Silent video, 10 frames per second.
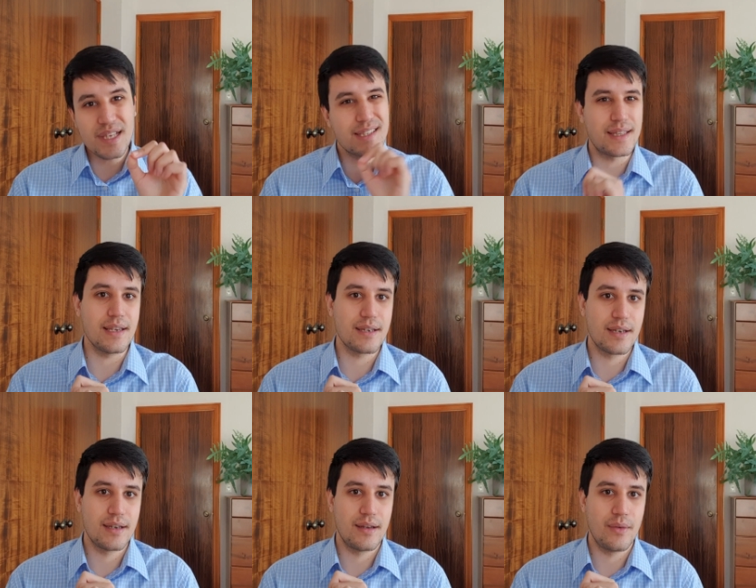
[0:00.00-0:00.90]
A
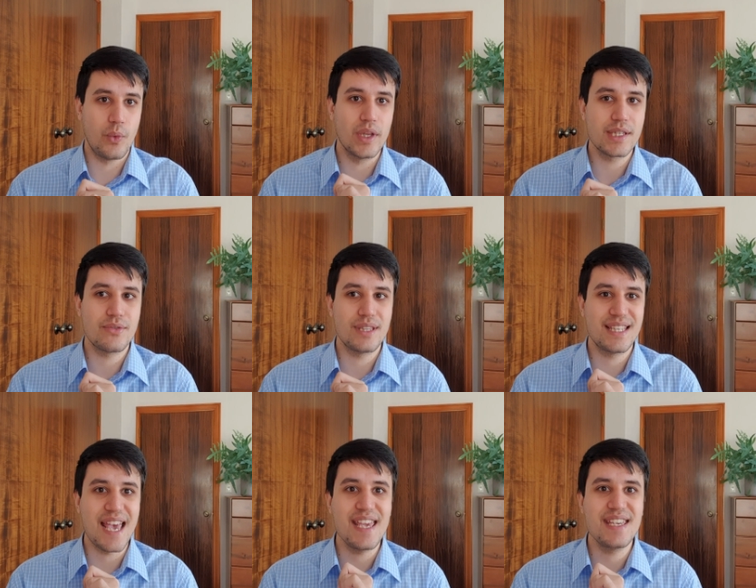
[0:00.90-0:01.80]
mystic
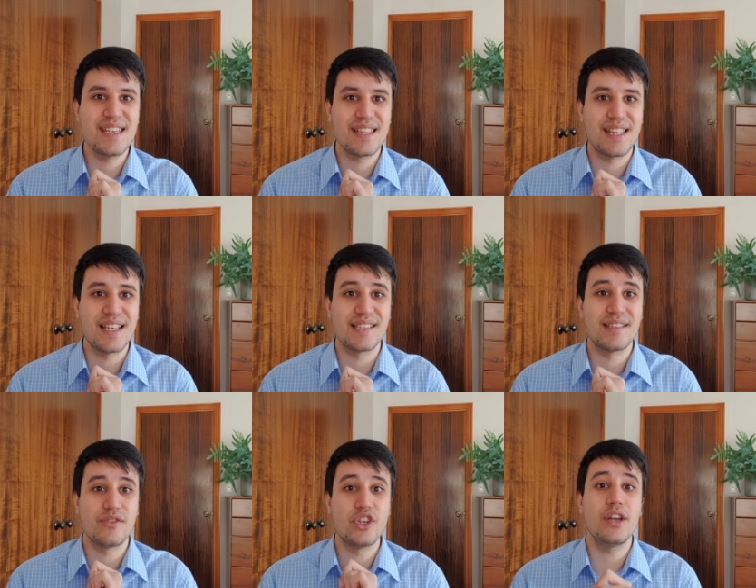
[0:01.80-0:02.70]
wants to take
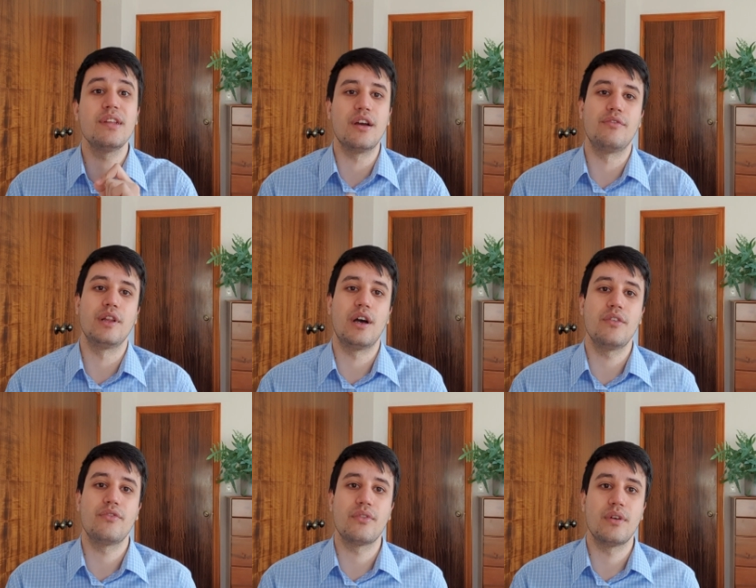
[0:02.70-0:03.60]
this journey
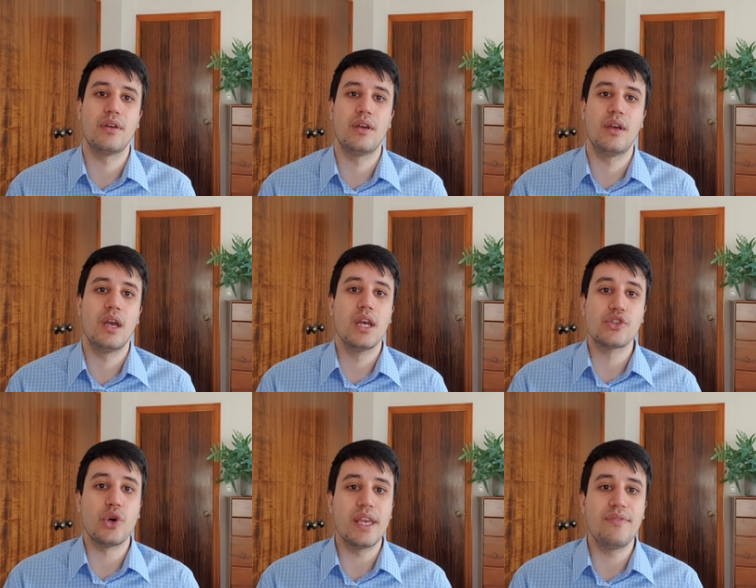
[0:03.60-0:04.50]
of life,
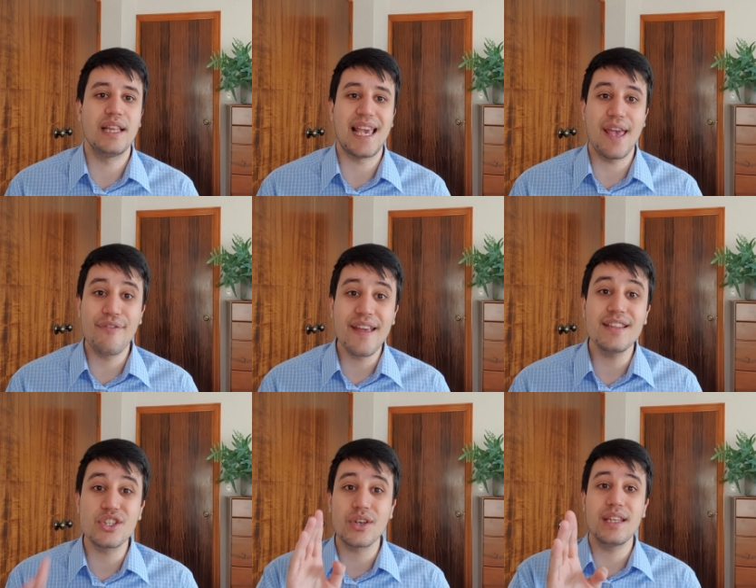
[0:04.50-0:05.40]
so he will
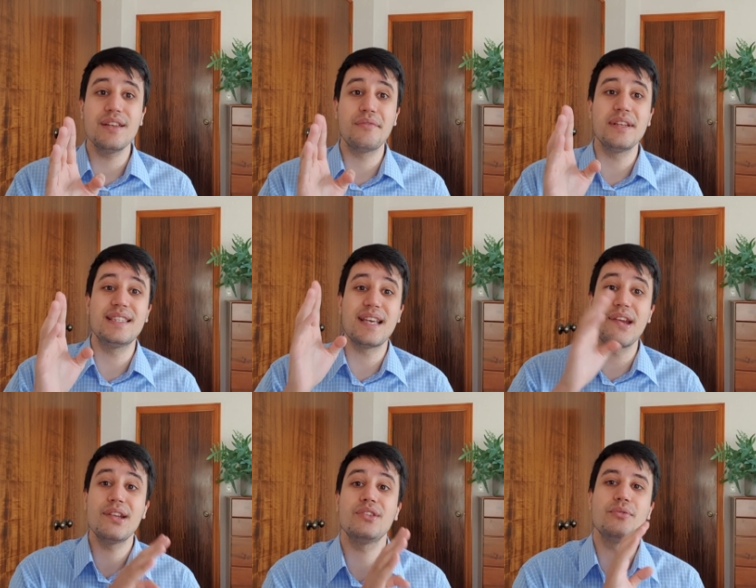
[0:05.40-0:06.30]
eventually
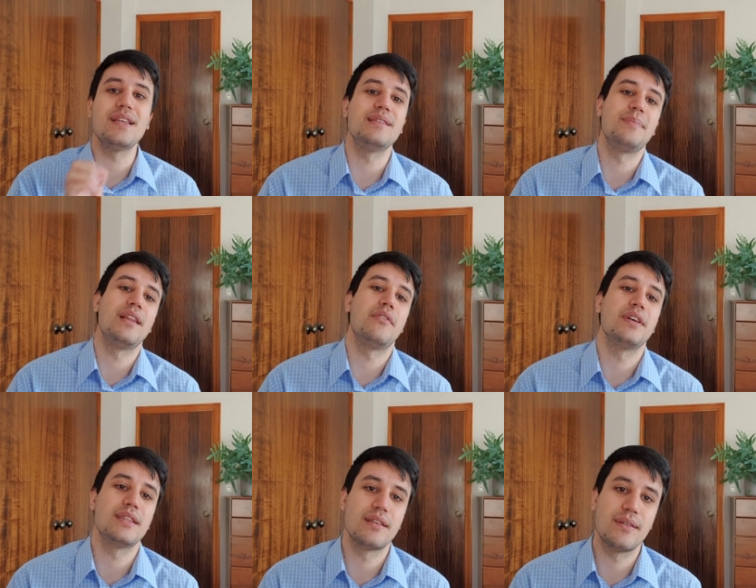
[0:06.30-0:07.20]
return to his
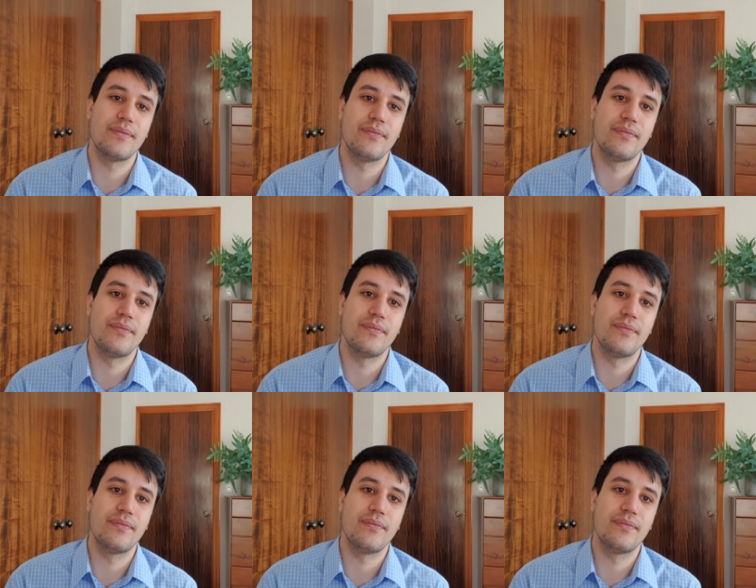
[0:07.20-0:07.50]
beloved.